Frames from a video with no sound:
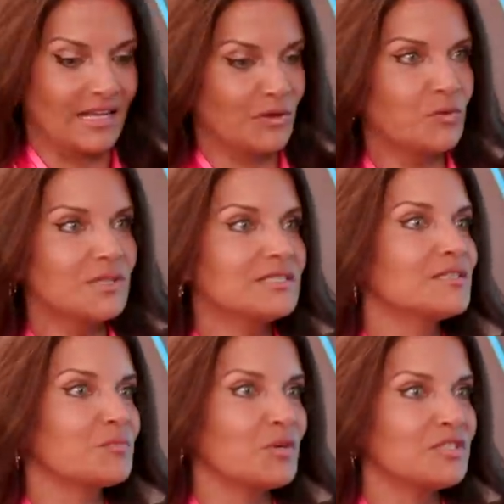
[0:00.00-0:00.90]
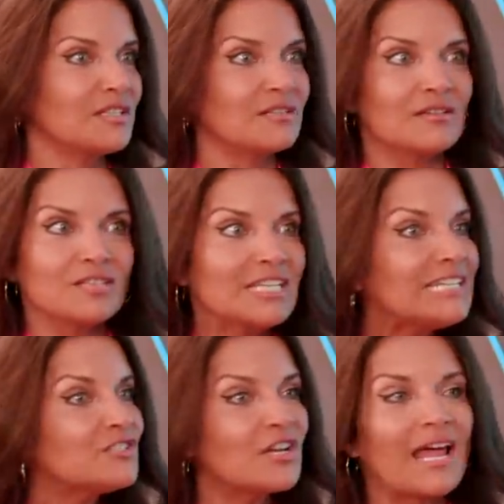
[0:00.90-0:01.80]
like, who is this person?
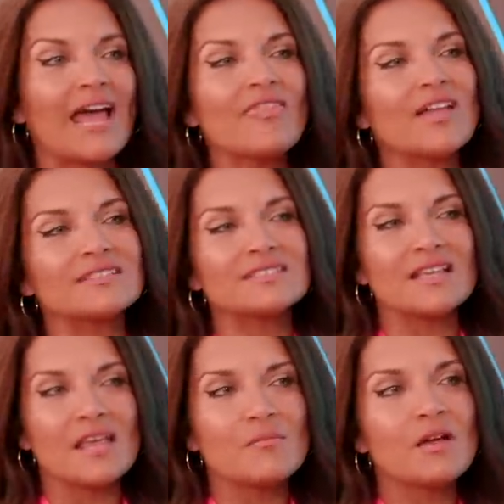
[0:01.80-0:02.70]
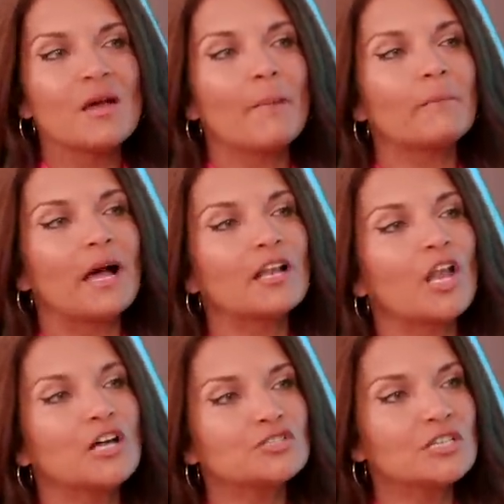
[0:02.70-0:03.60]
He's not had that same
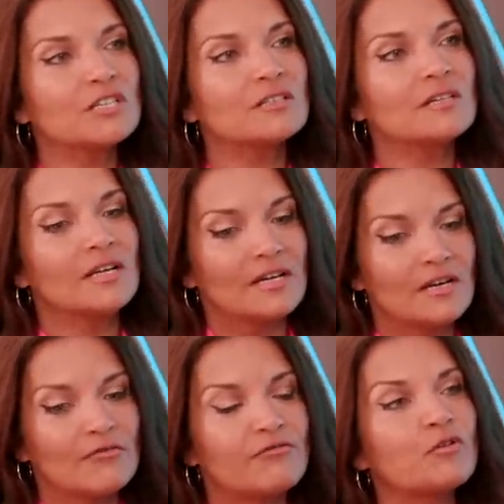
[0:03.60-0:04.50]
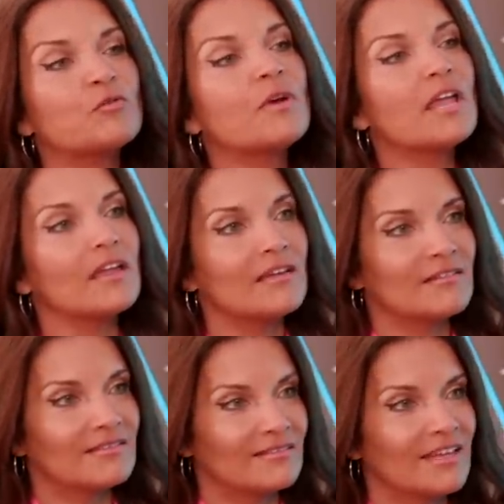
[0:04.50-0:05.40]
biological foray
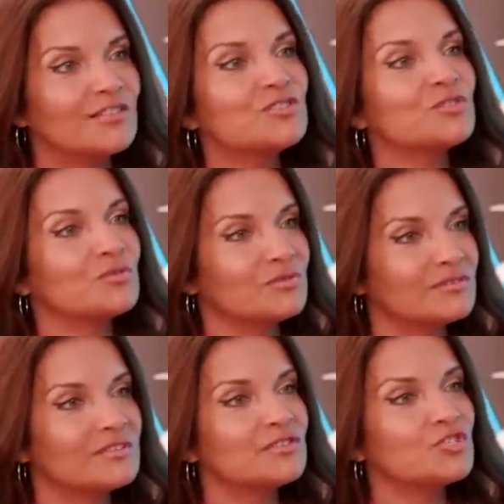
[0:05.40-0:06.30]
mm-hmm. into the